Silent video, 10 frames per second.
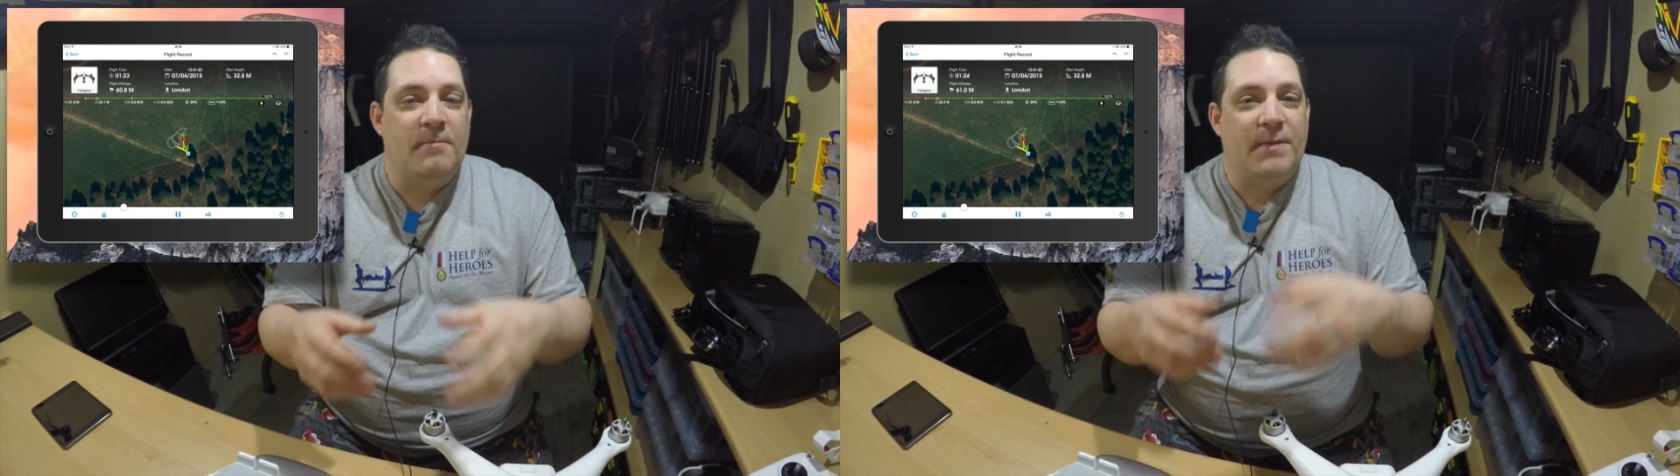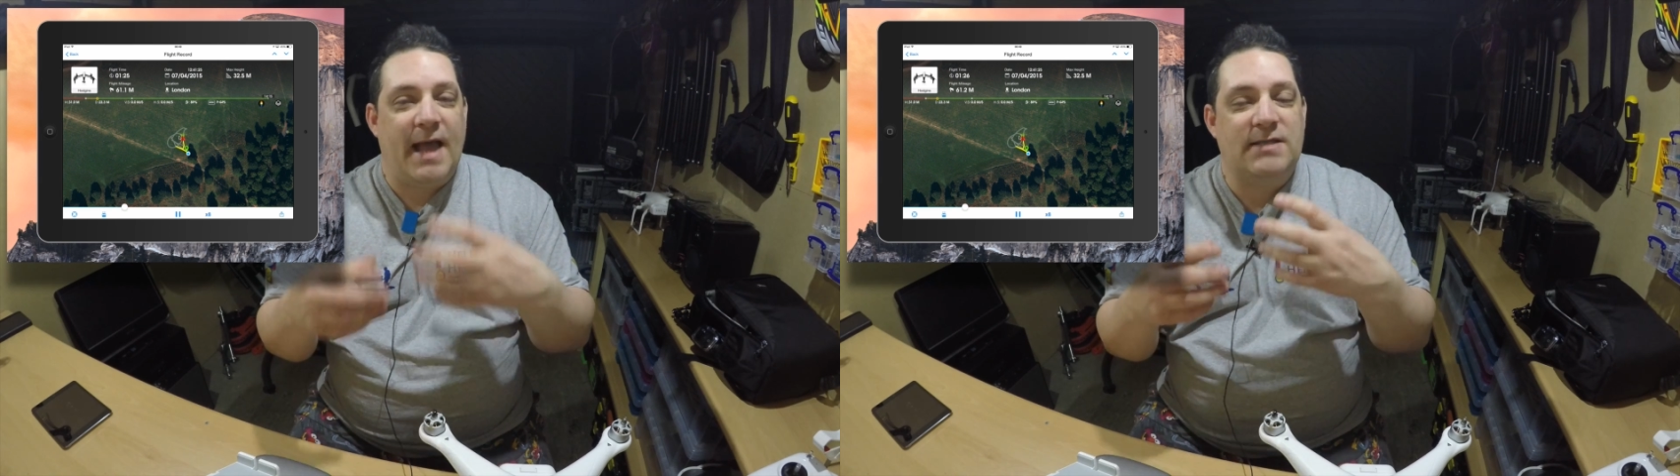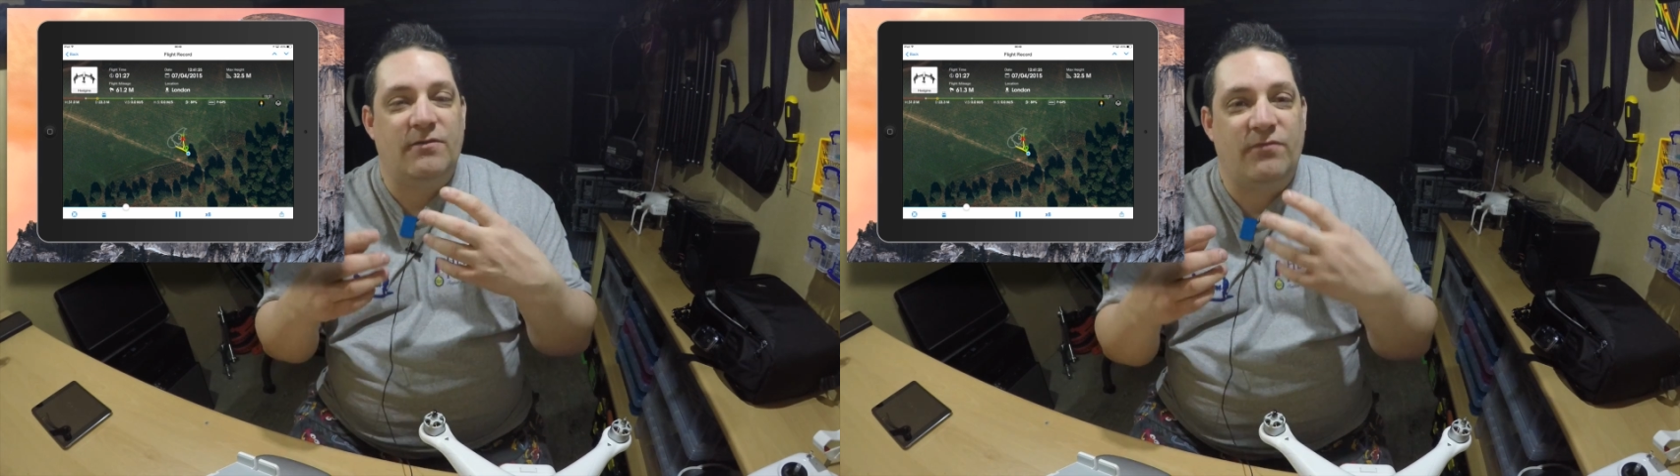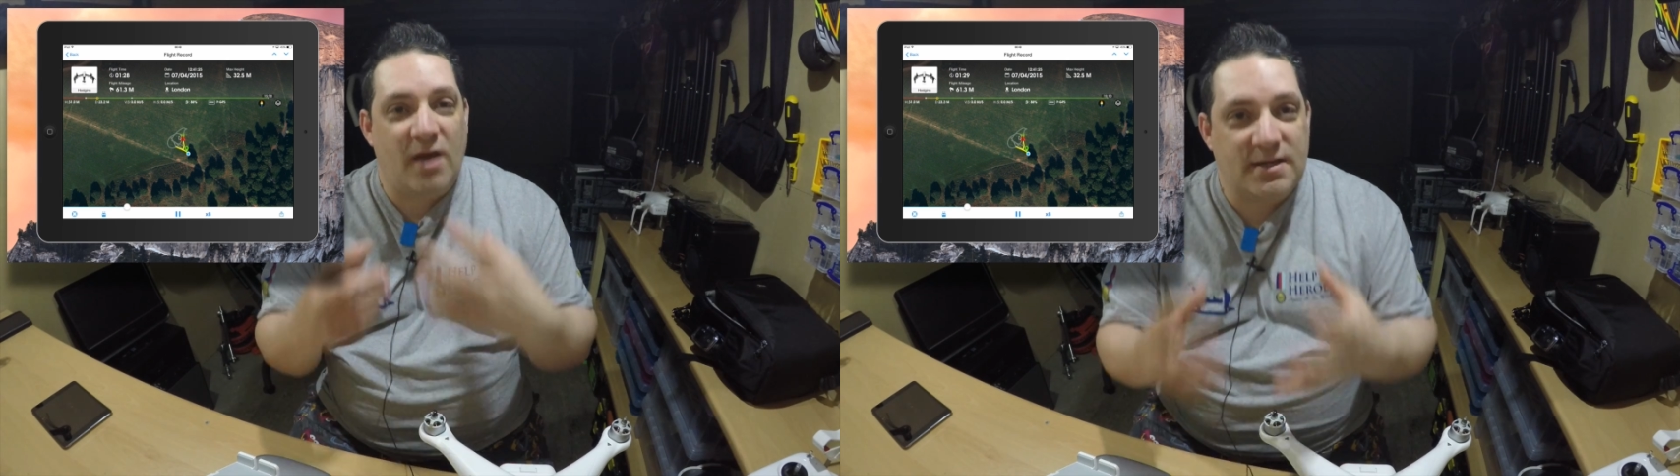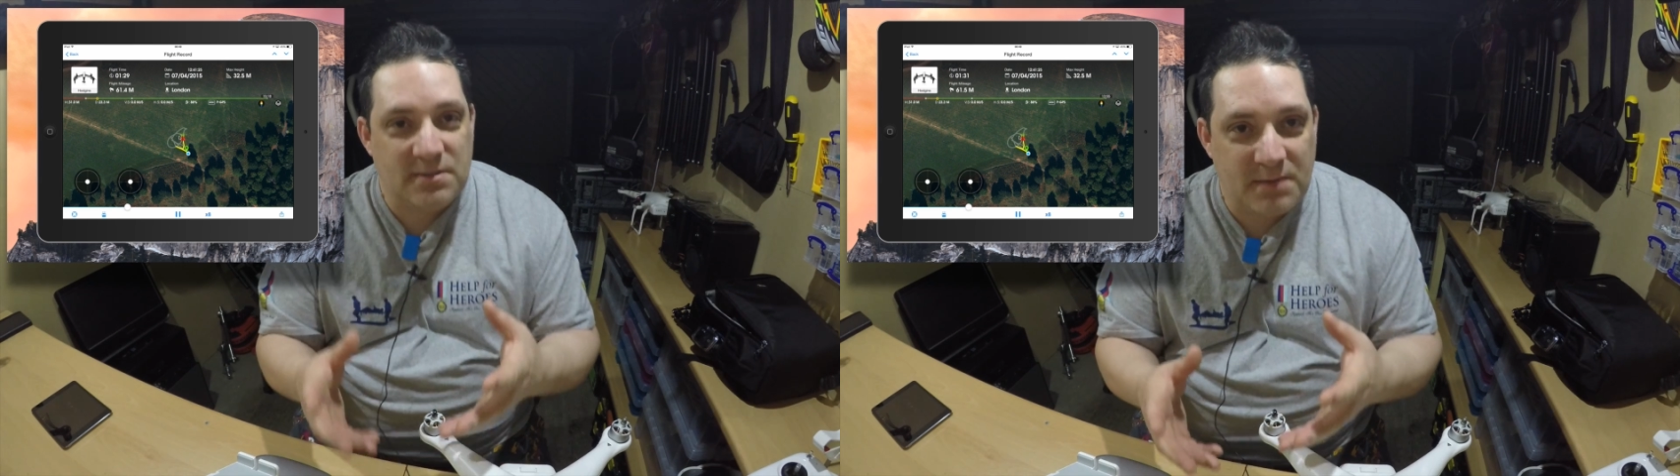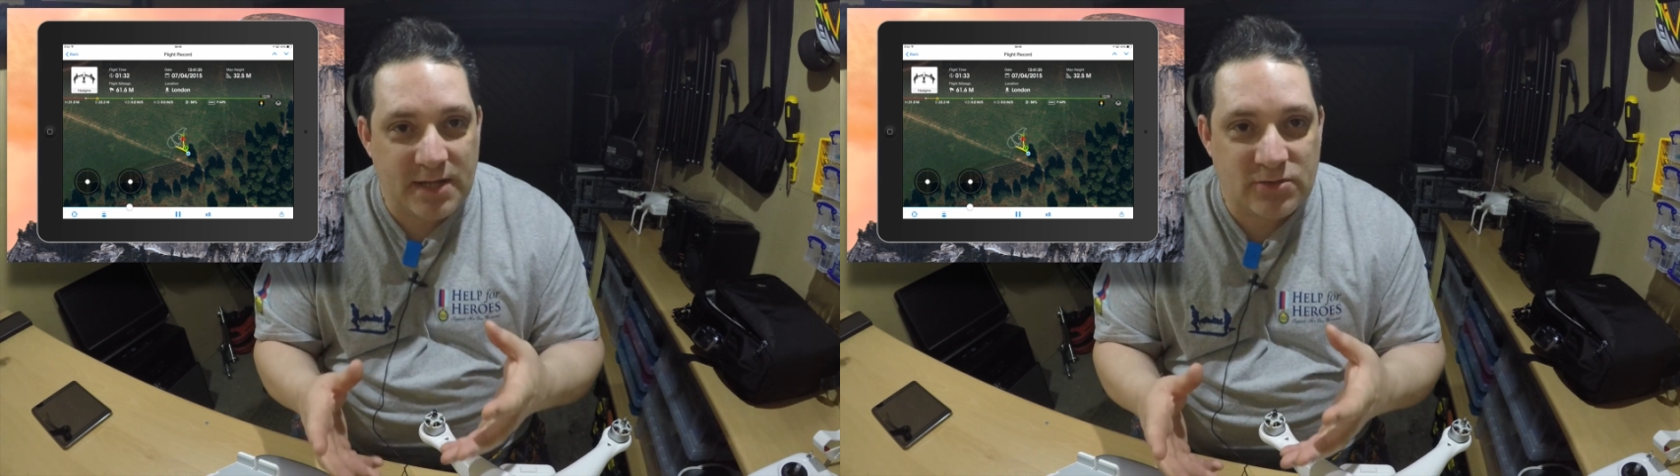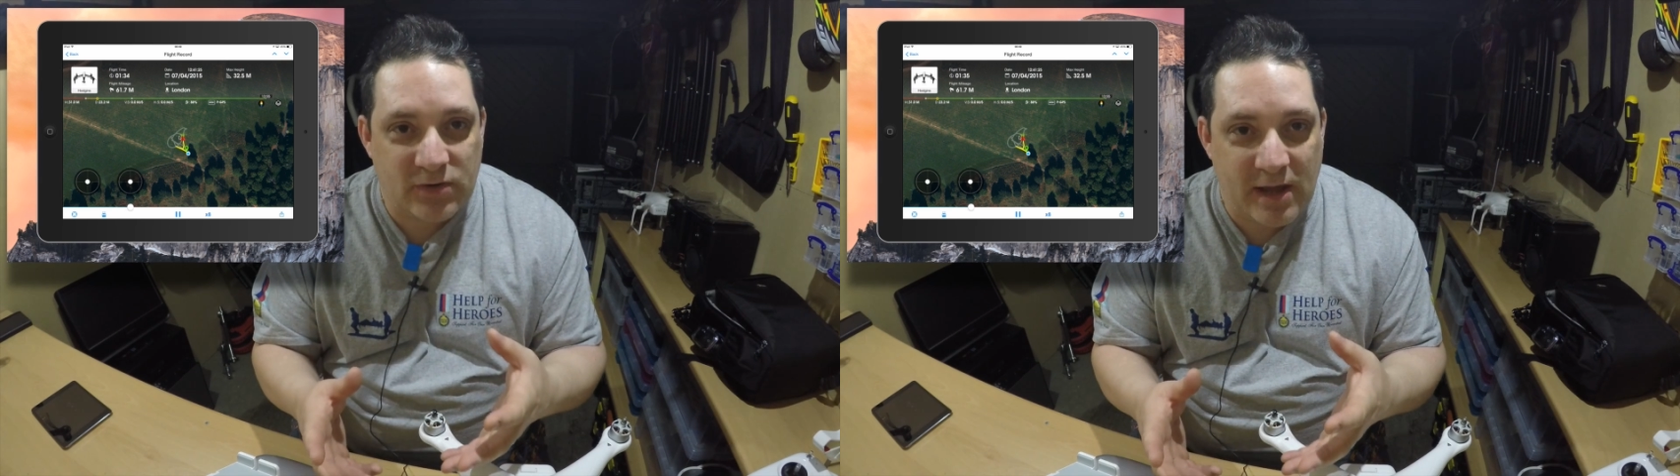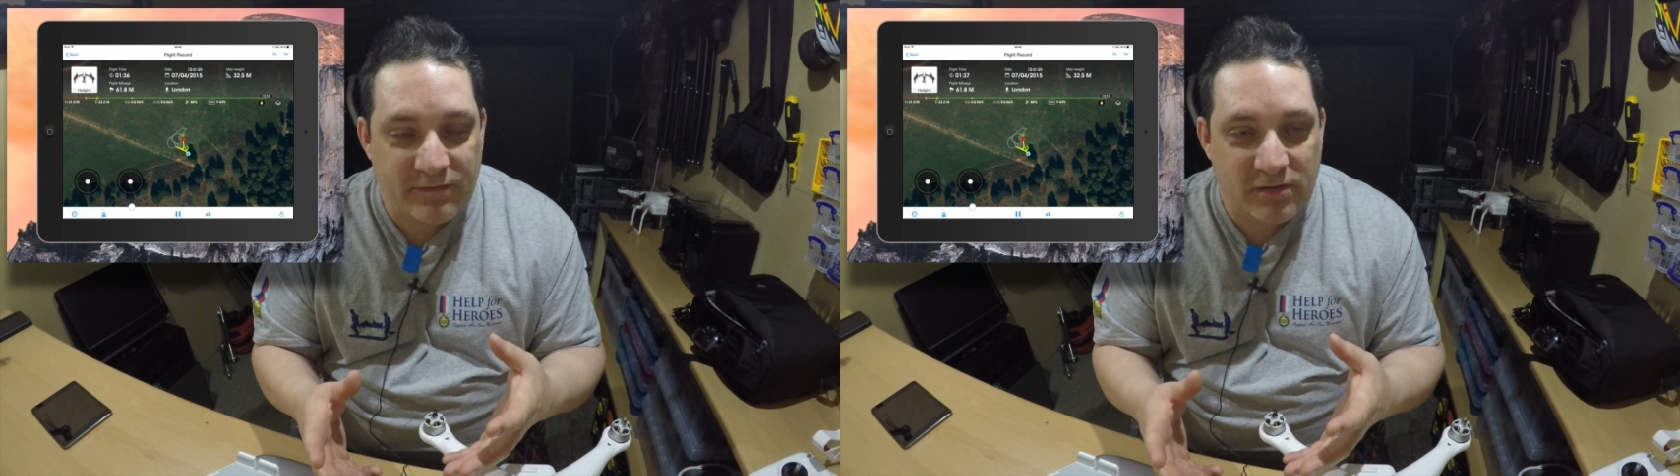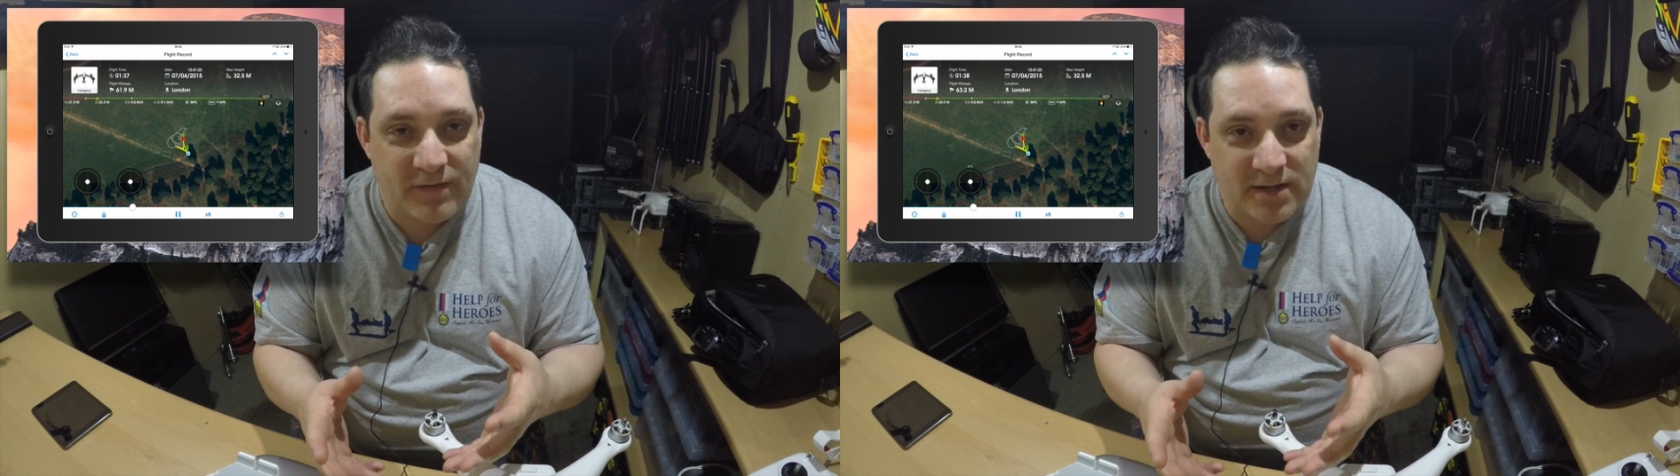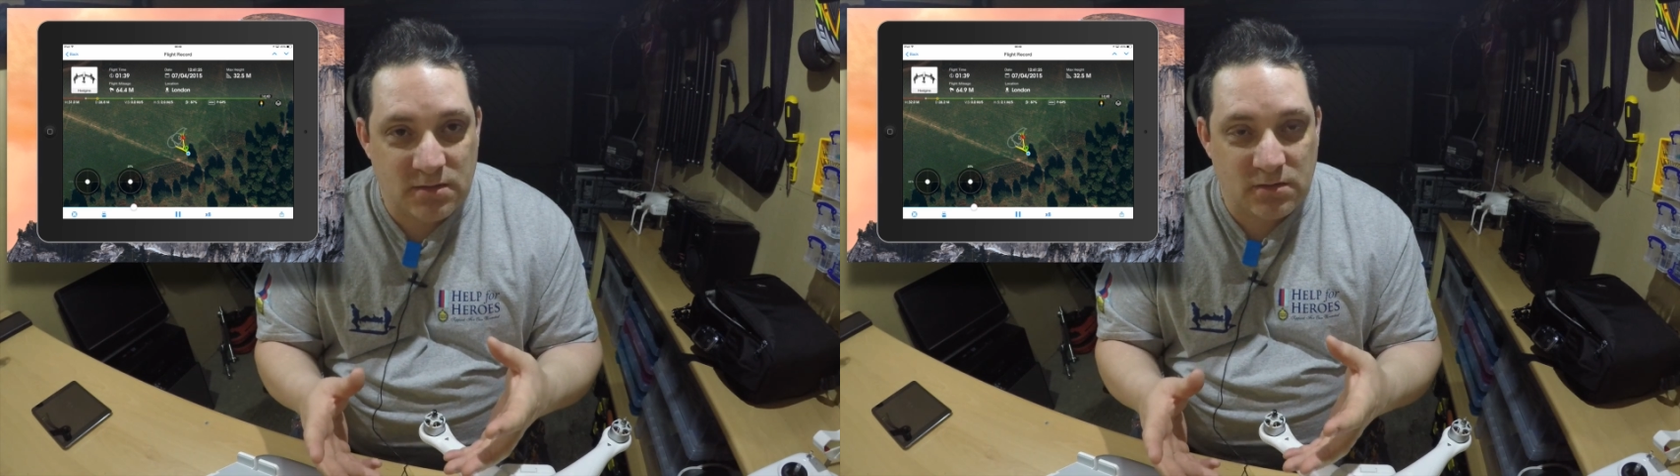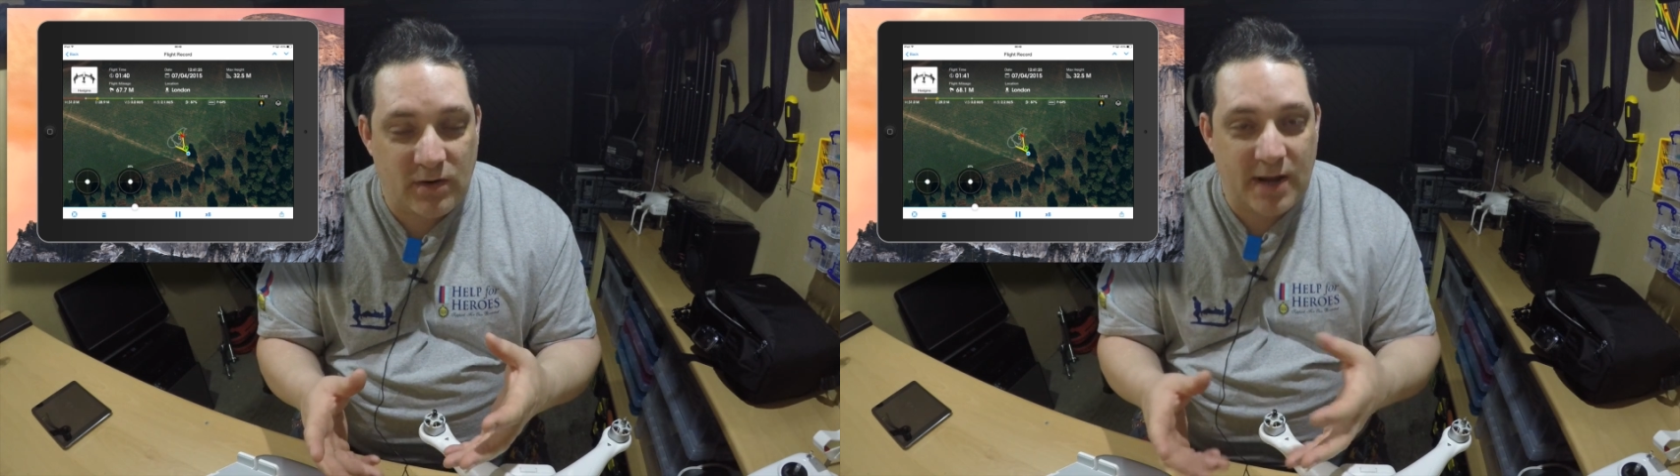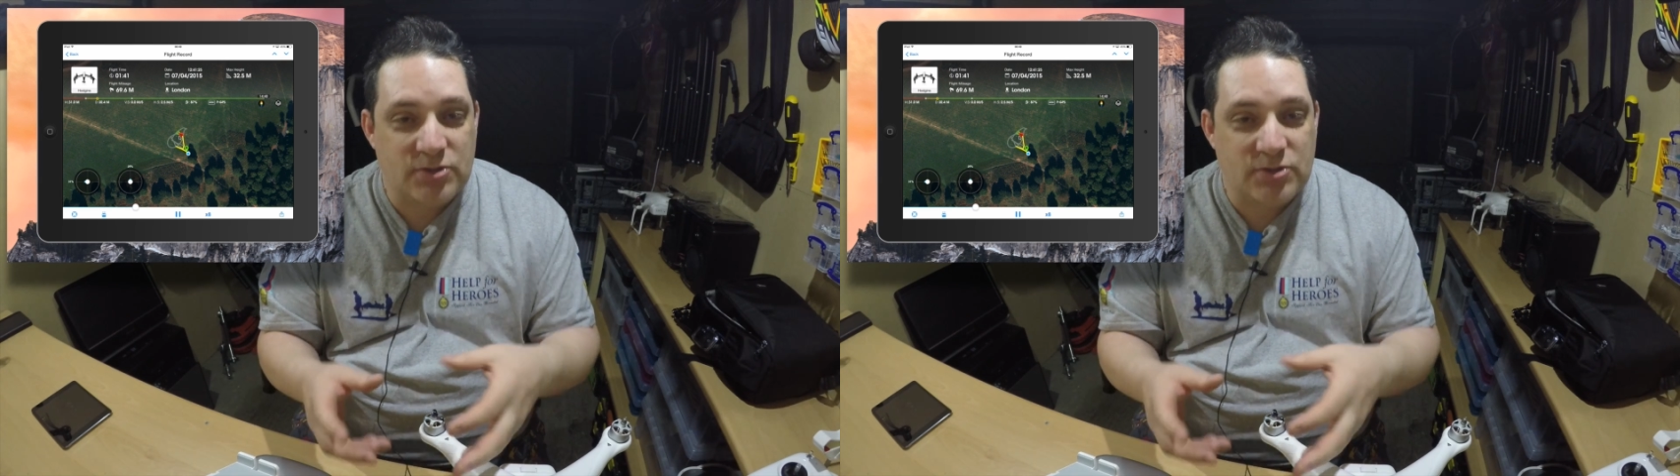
it has a flight simulator on there for the Phantom 3.